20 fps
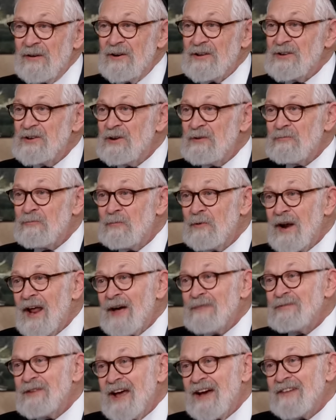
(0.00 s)
But you know, what
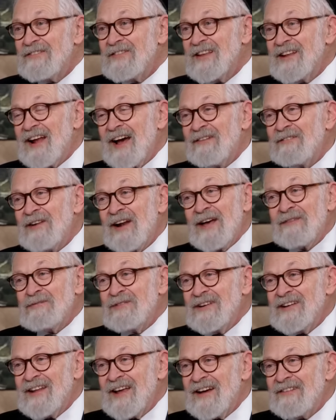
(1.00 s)
happened after that? What
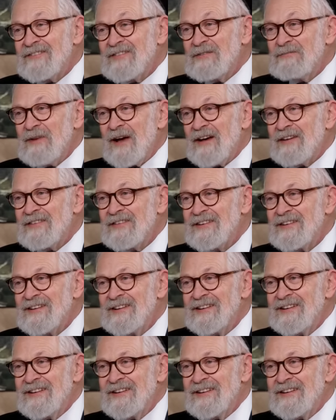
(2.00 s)
happened in the aftermath?